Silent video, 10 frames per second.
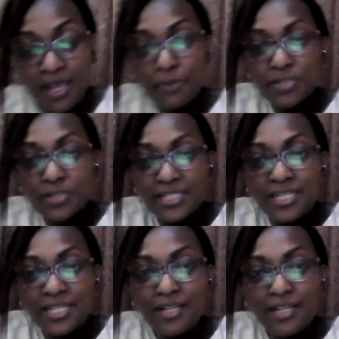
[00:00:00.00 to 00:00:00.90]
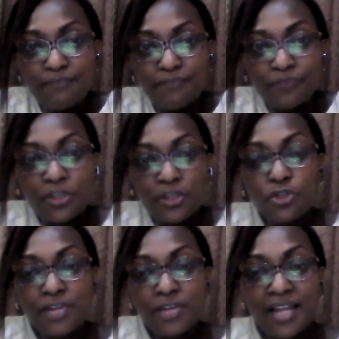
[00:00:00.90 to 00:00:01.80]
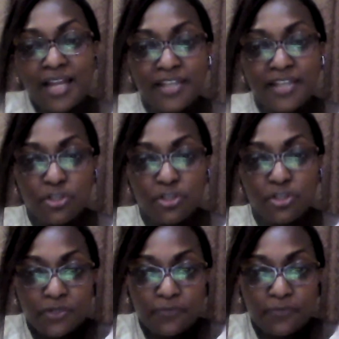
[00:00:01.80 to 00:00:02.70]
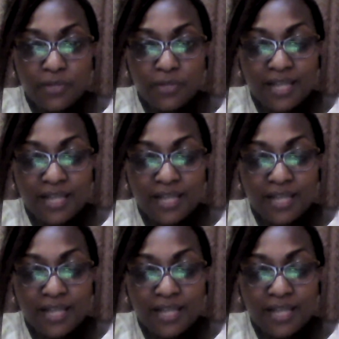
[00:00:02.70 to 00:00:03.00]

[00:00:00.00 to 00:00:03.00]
because until you realize you're useful,